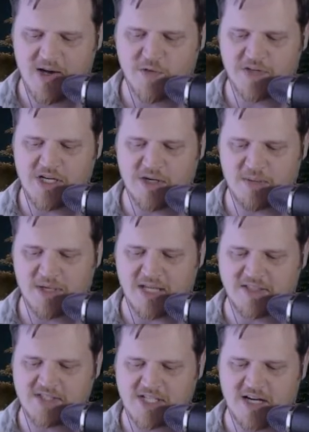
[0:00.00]
over here, we
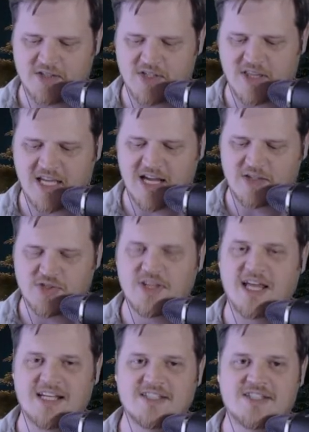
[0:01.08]
got this character, the character
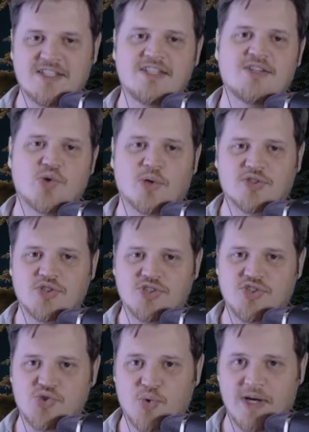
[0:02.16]
that
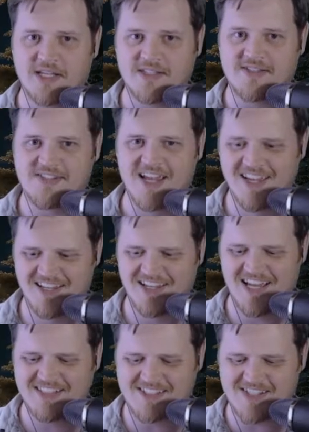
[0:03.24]
tortures droids.
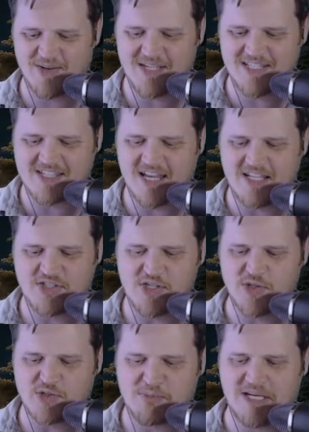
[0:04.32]
And so he's getting his
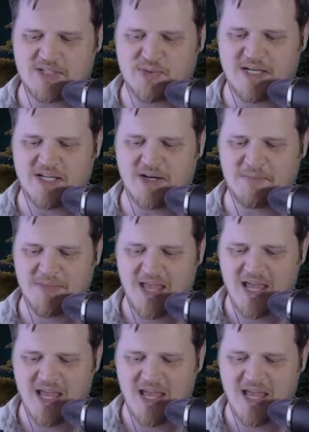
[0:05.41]
nose picked right here.